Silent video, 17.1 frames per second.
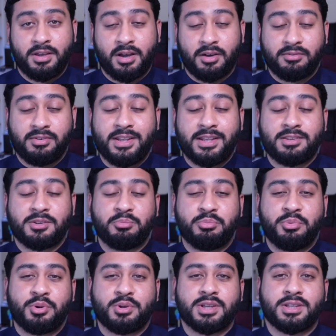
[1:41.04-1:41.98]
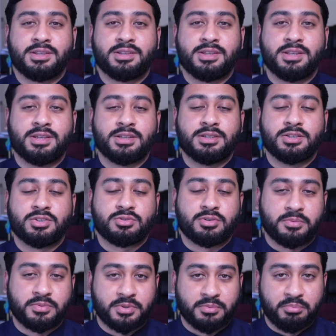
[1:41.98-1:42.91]
I've linked the book in the
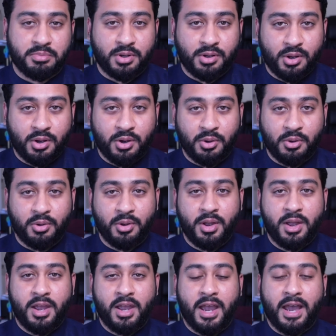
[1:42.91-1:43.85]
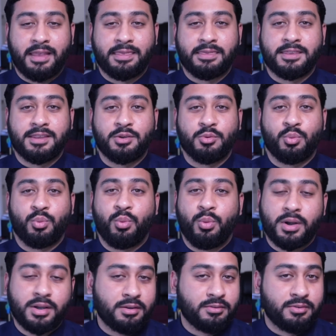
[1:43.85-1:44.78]
description below, and the
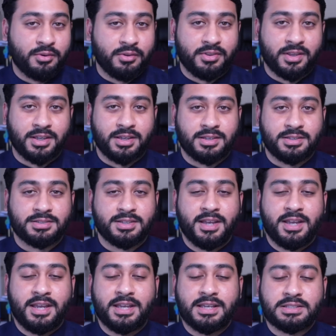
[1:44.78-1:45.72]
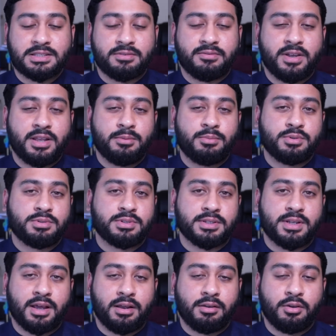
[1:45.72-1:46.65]
wonderful thing is it's available
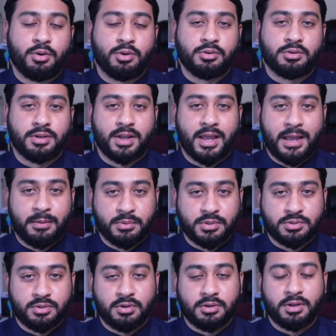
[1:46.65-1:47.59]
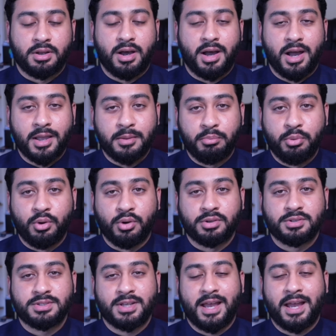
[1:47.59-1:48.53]
to download on Amazon,
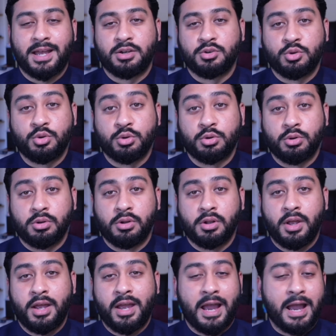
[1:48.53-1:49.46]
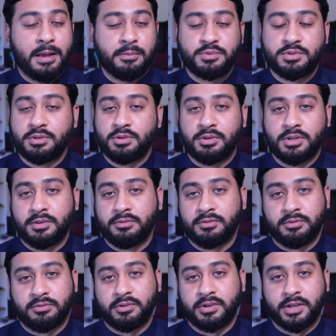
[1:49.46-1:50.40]
iBooks and Google absolutely
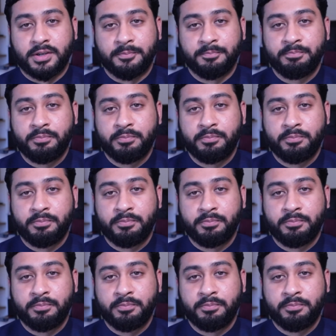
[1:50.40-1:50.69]
for free.